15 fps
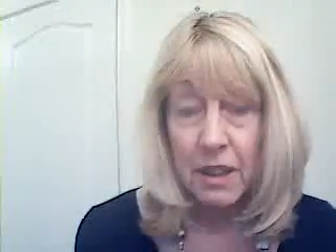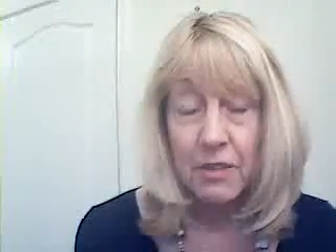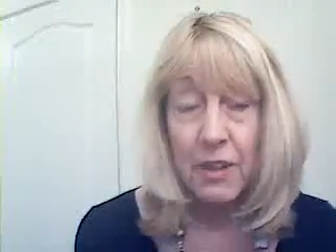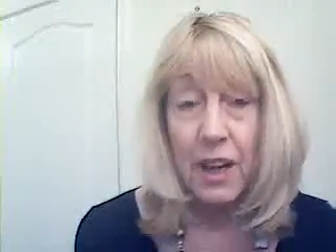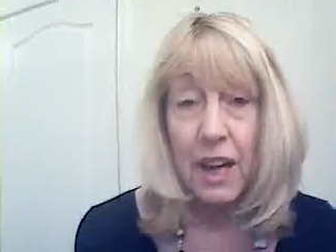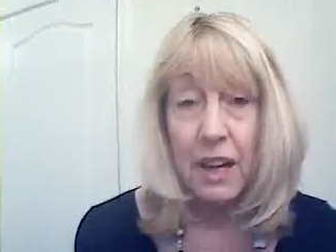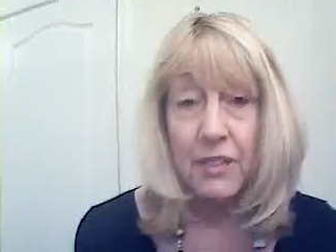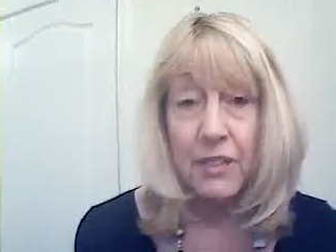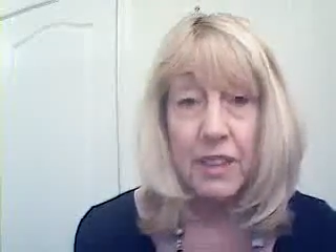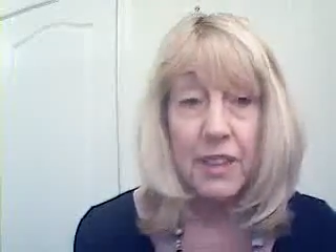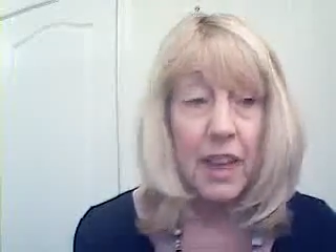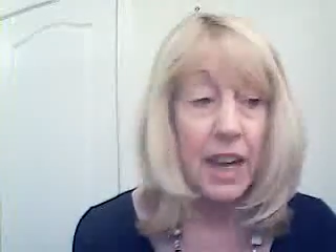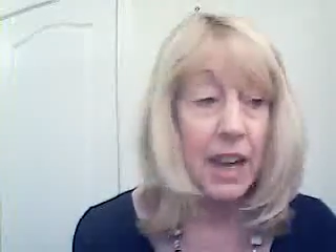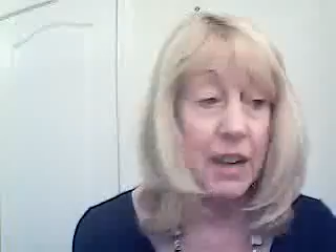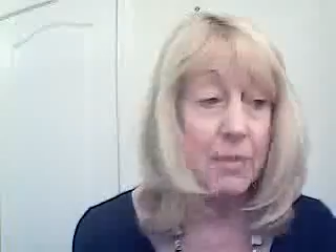for having
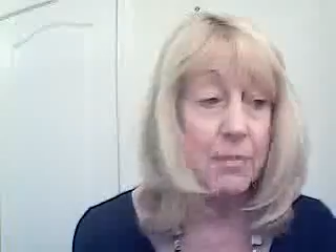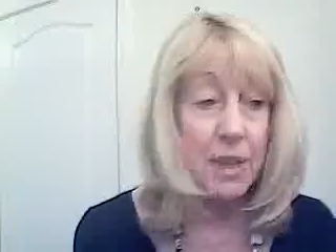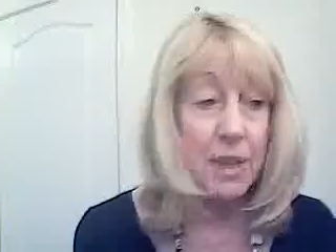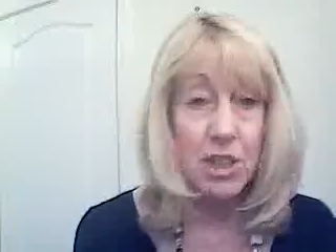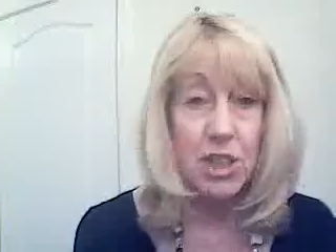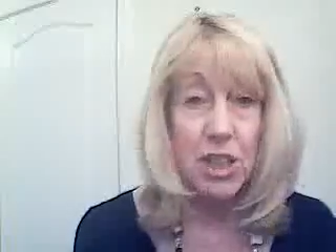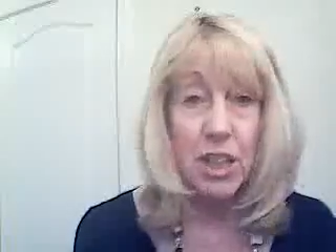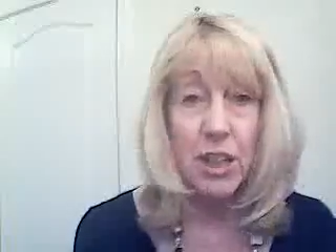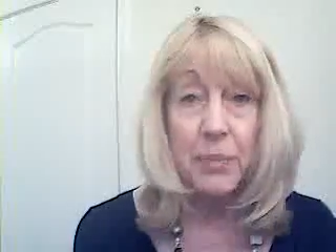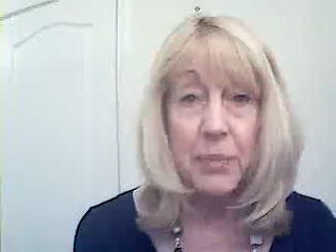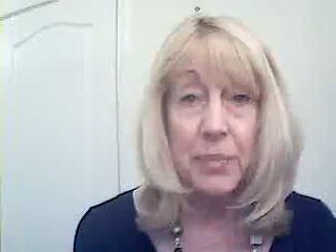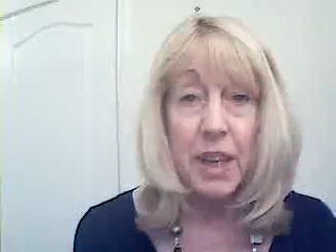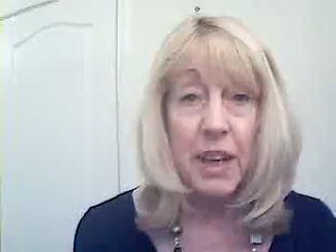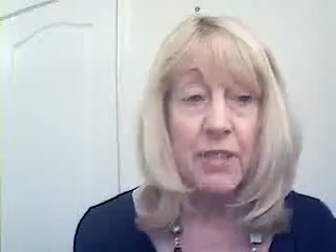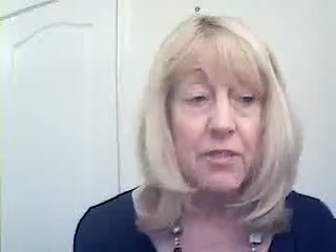that measure
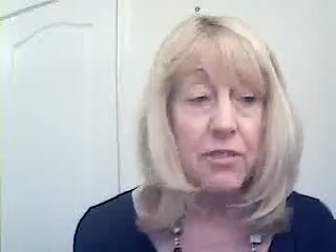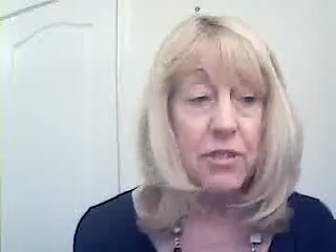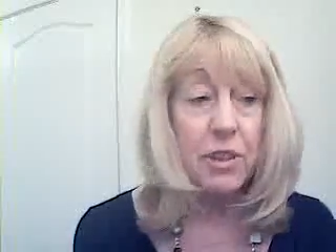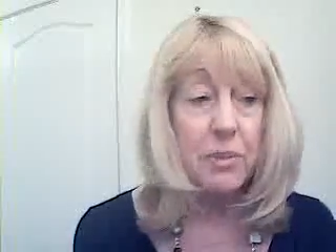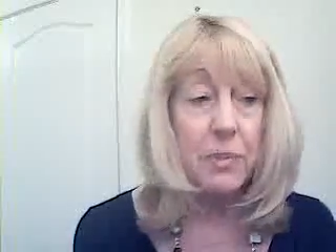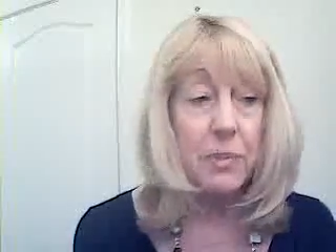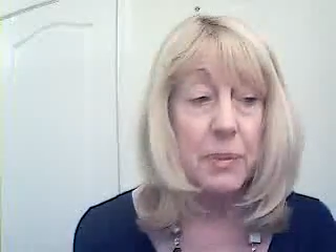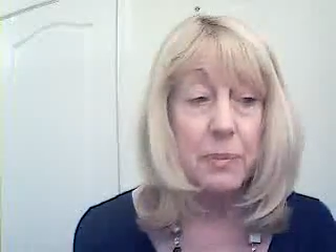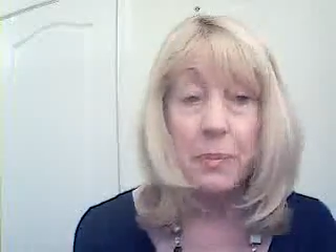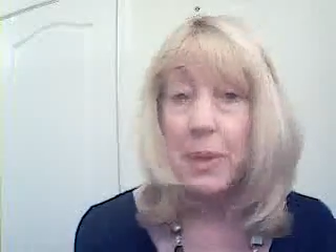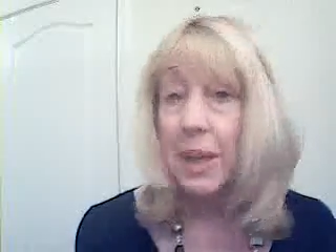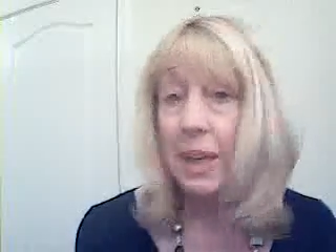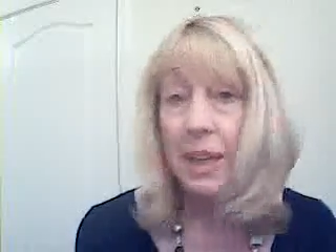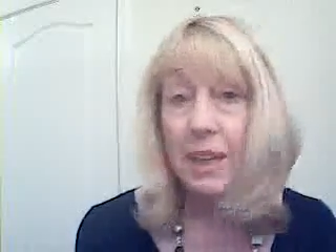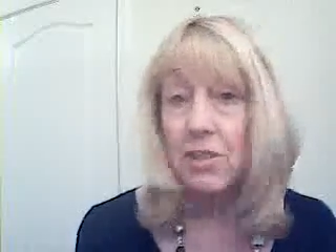and for it
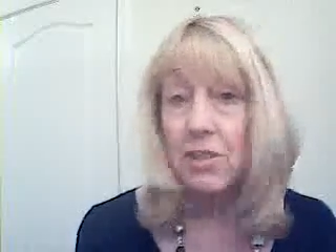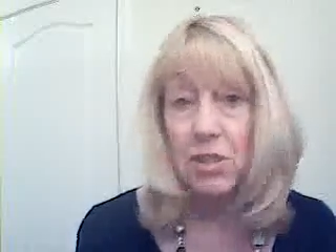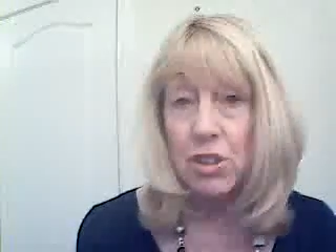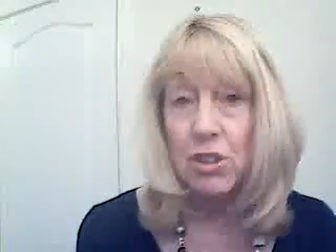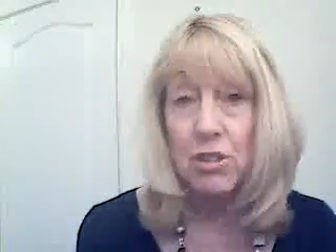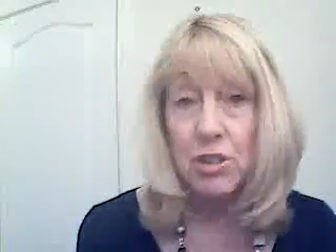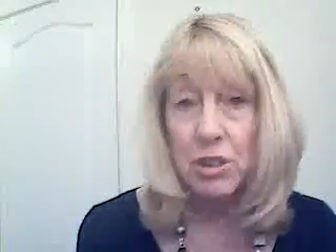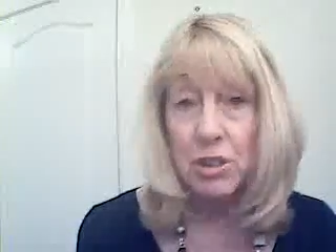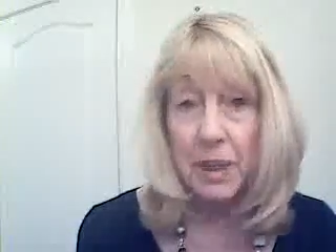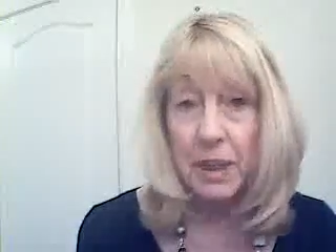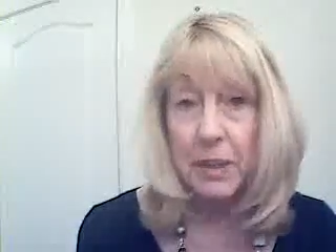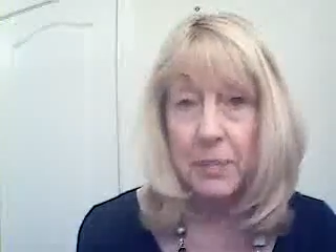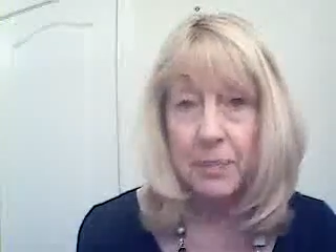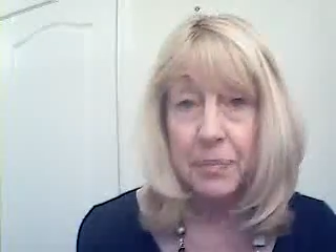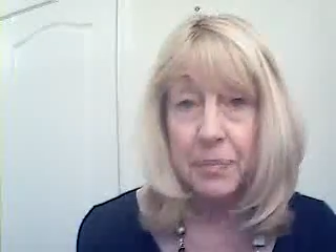being introduced to
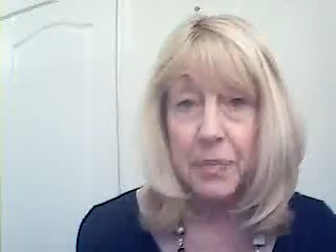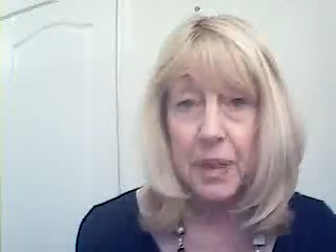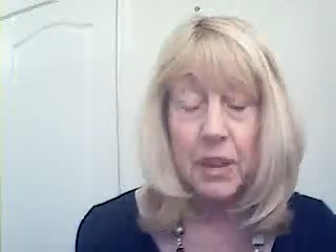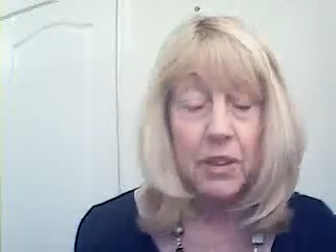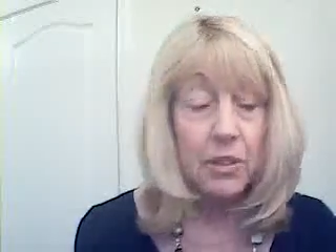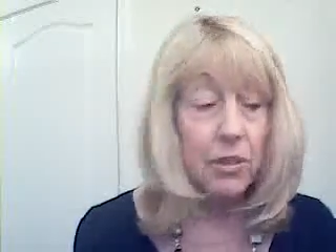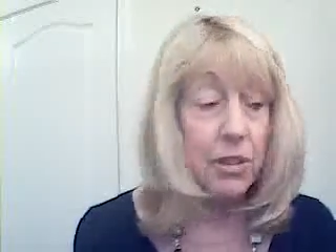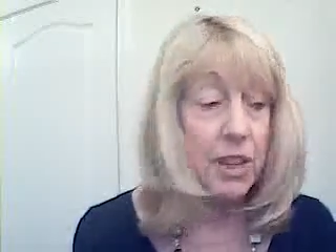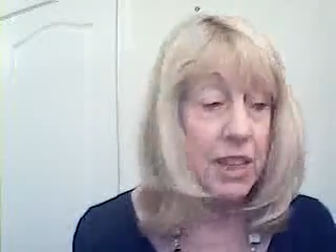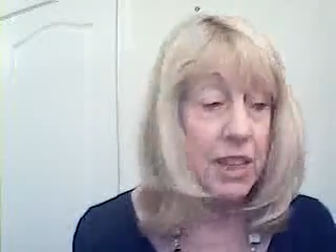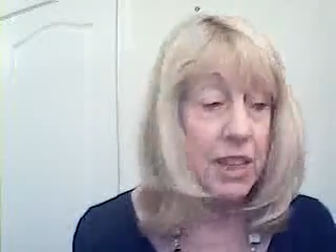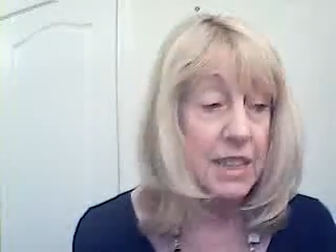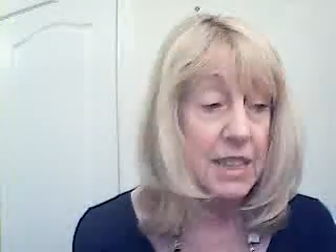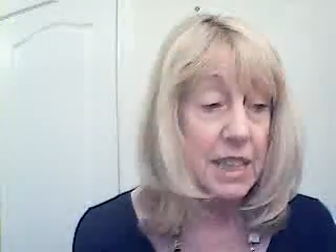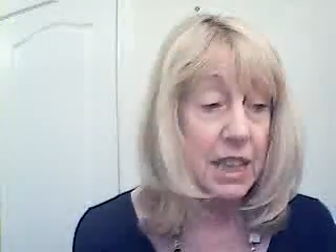me 3
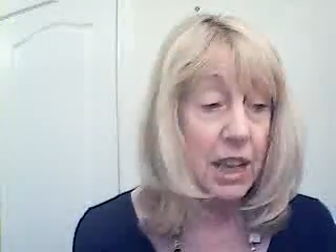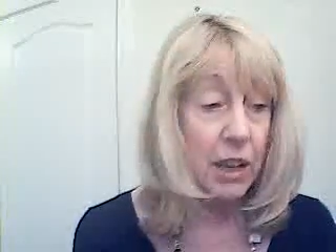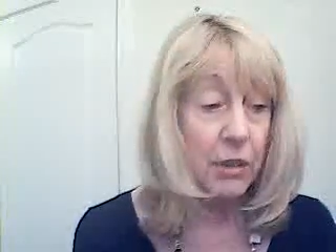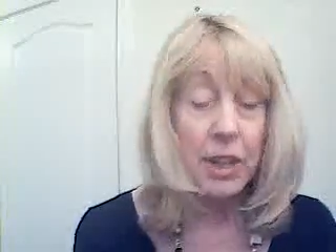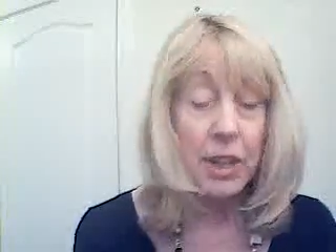years ago.